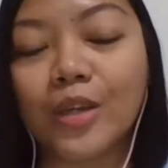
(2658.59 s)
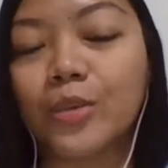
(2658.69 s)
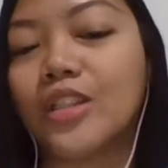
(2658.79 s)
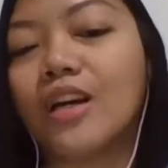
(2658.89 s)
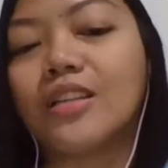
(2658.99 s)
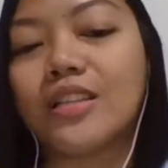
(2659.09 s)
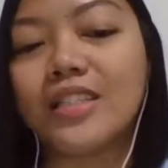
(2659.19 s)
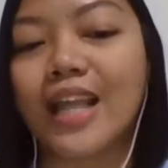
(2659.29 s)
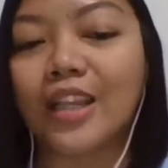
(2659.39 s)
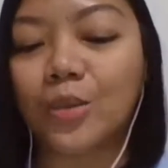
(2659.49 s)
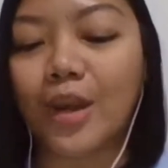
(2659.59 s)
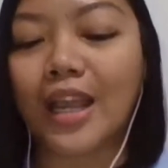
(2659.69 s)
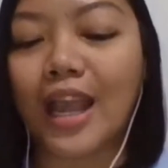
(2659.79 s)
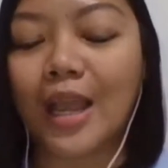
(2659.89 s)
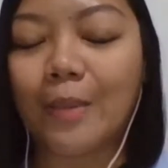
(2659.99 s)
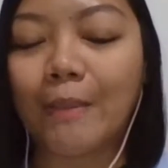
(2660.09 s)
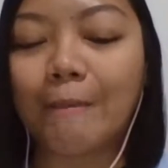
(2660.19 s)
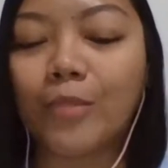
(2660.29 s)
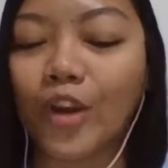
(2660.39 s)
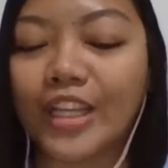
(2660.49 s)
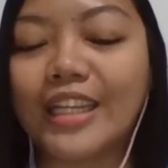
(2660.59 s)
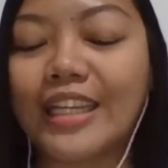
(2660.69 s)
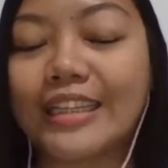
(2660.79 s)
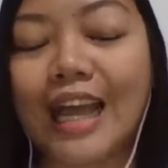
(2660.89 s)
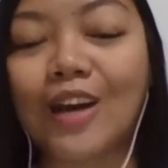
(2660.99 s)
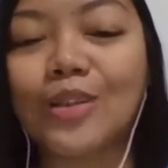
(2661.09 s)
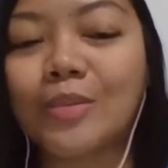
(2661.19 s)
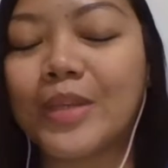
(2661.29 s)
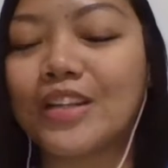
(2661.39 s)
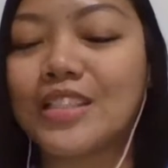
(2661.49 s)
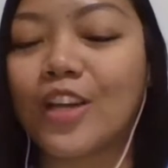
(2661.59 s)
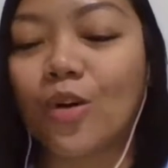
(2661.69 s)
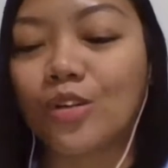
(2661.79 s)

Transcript: they would understand why I'm pointing it out because they